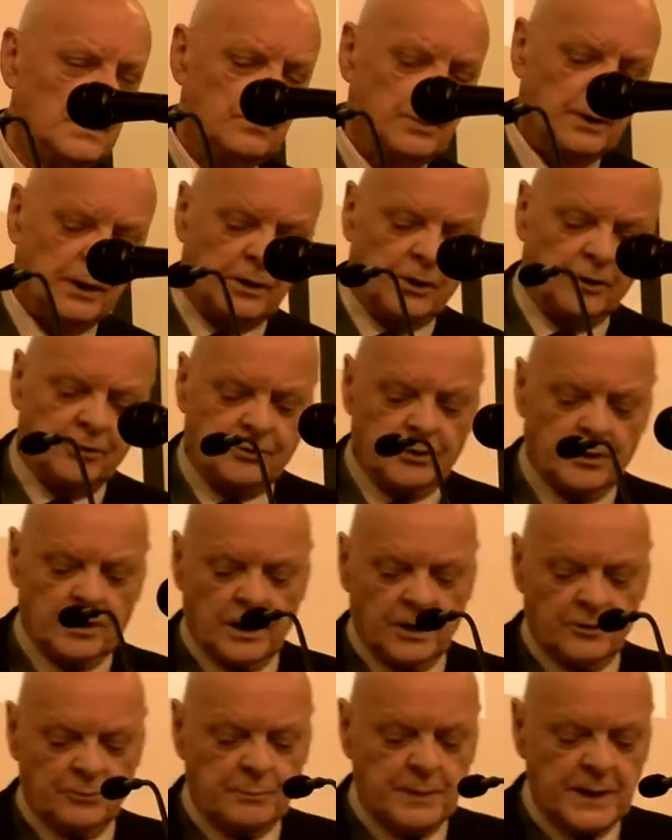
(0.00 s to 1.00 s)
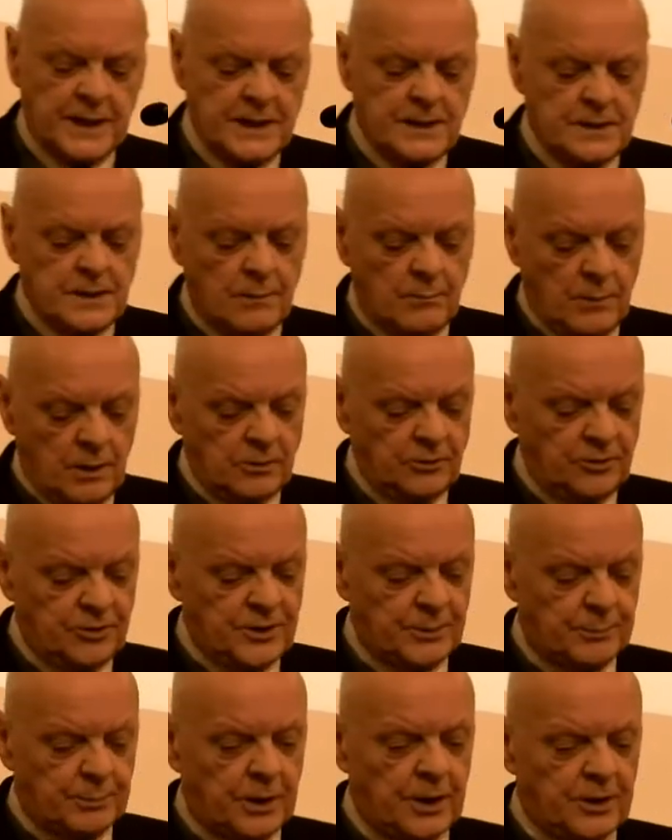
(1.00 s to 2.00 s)
because there has been
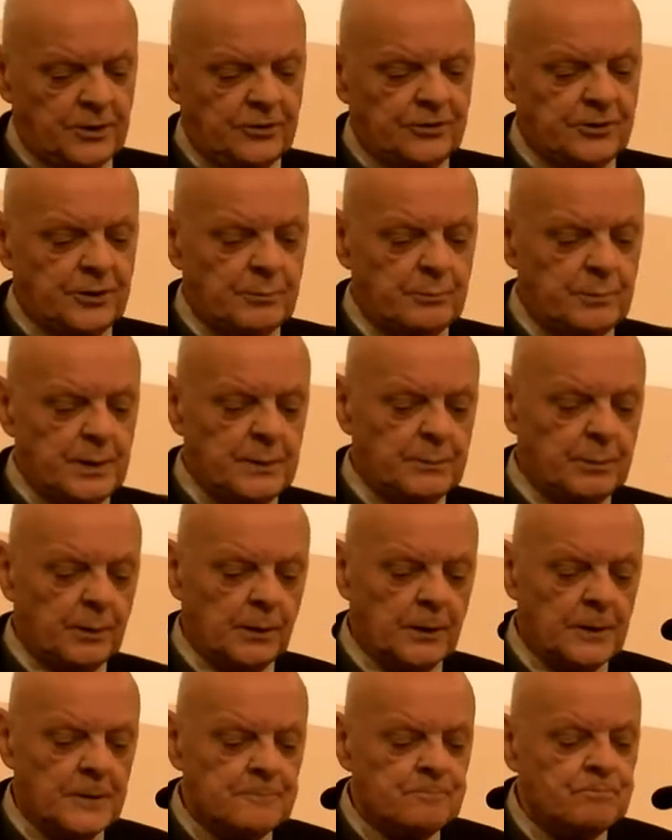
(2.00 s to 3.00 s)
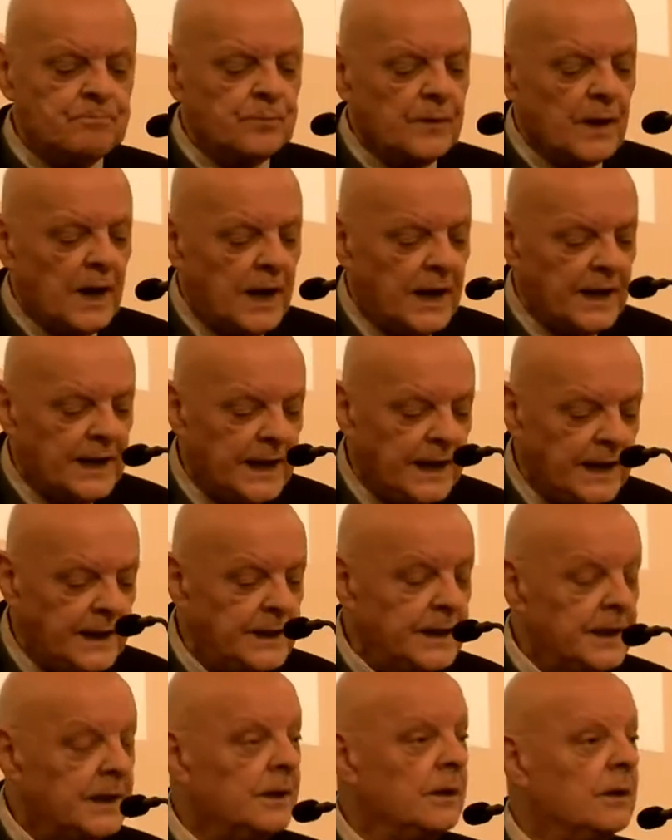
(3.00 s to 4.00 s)
amongst the Protestant people a
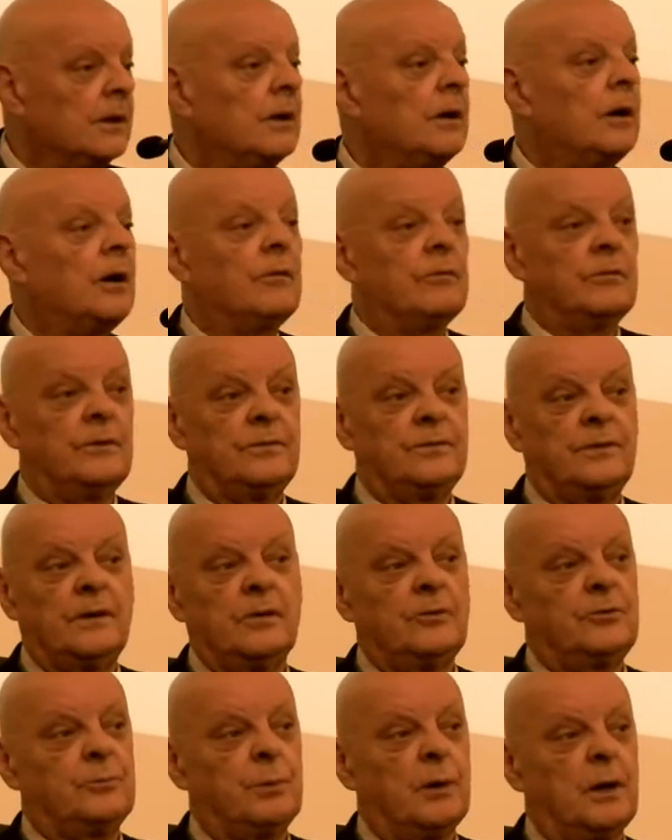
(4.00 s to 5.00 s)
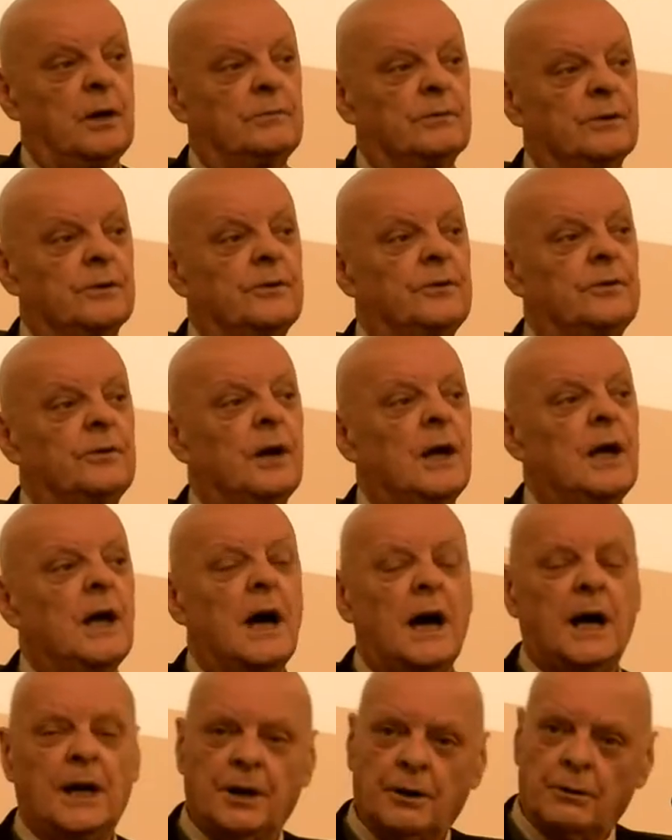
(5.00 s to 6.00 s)
heeding of the false prophets
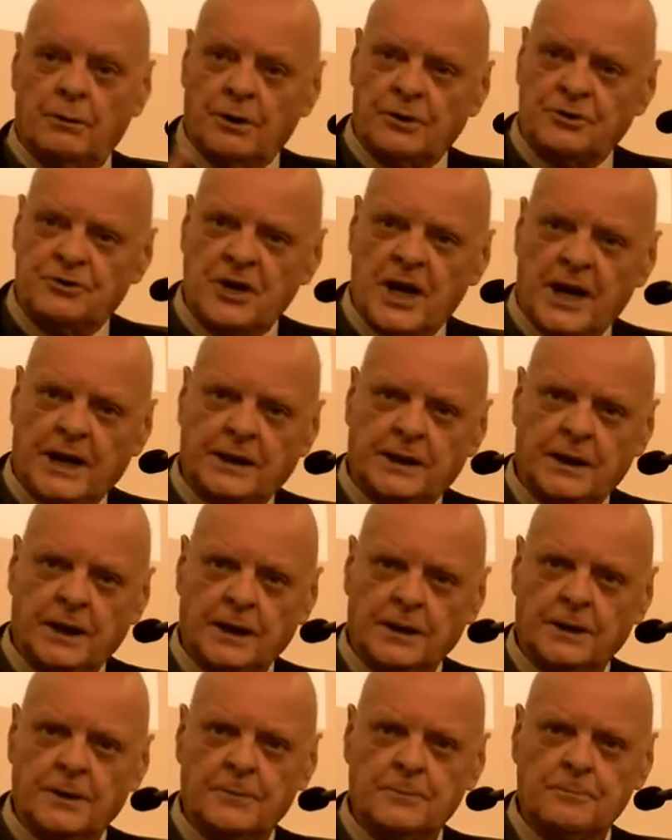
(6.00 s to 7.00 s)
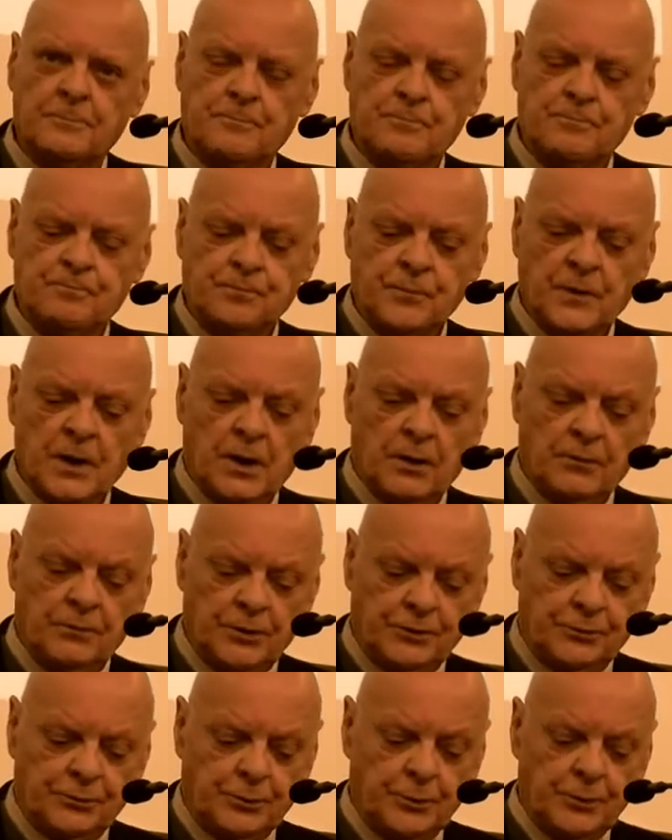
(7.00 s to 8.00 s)
and a rejecting of
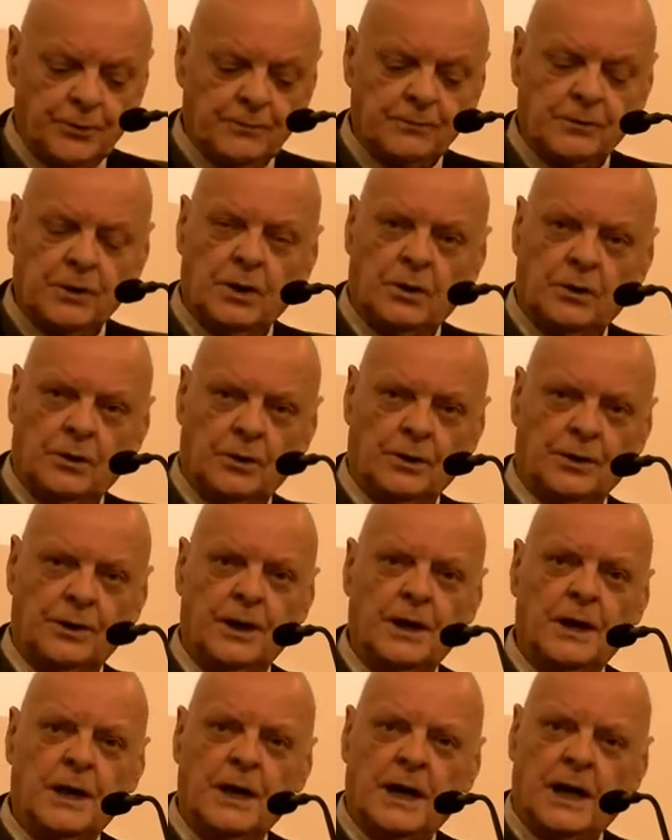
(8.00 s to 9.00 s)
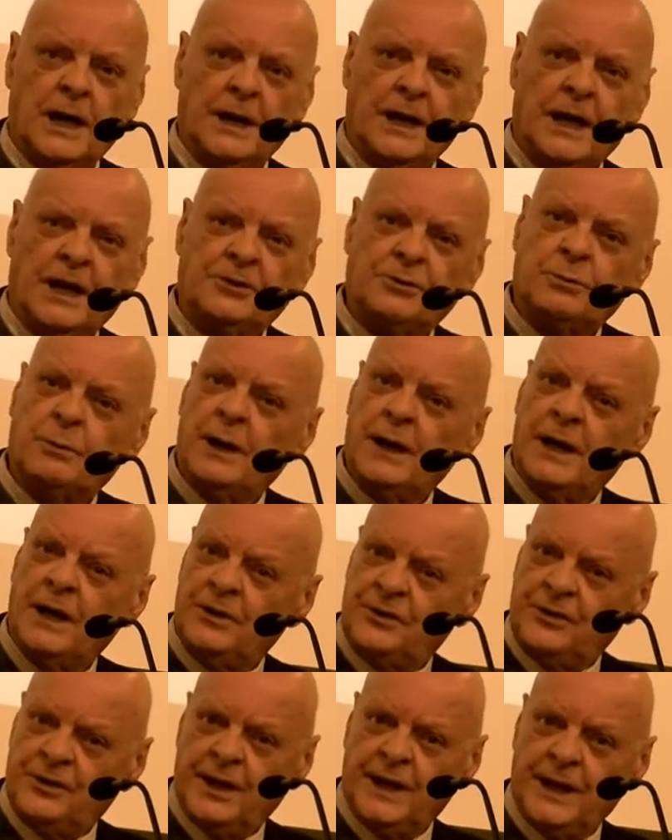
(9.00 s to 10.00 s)
the truth of God. And that's why
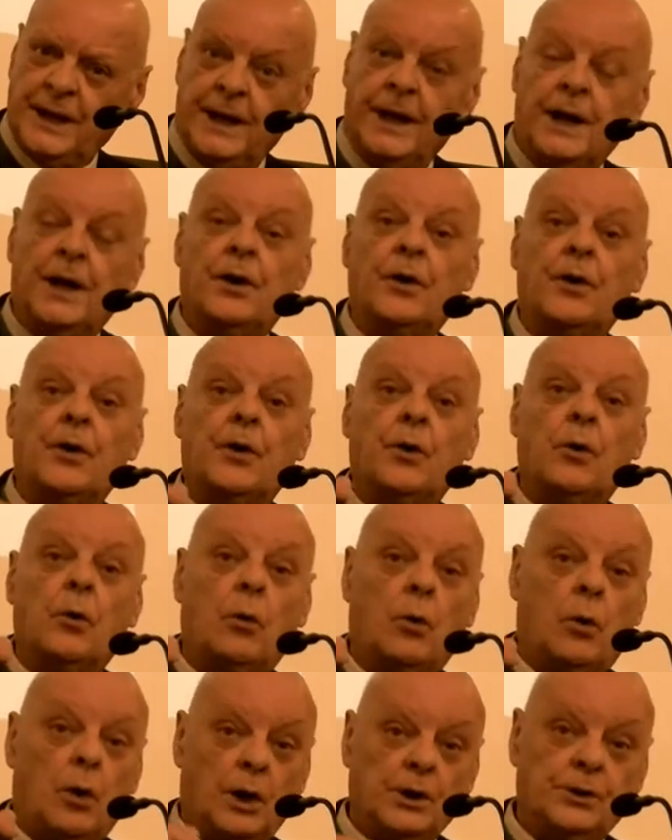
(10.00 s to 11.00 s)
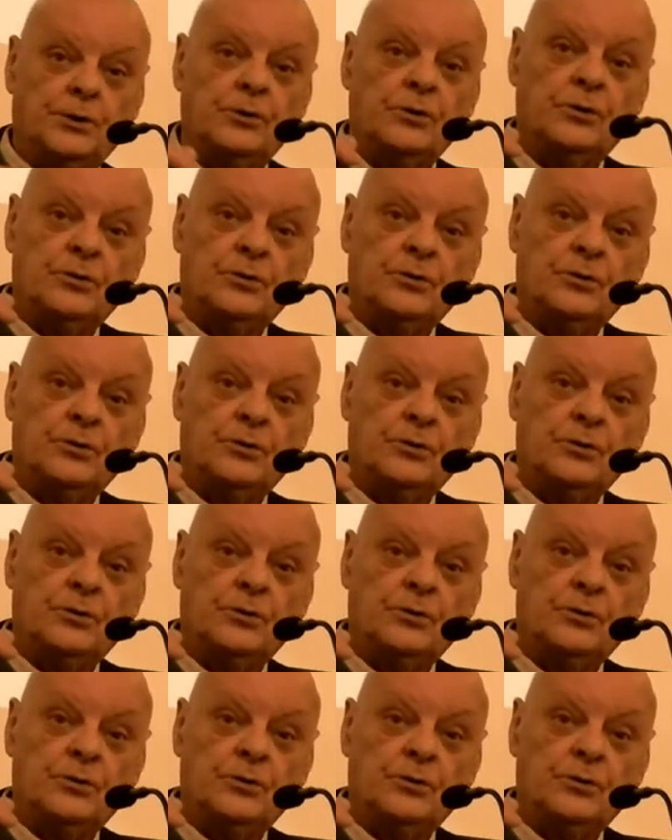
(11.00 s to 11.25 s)
I say what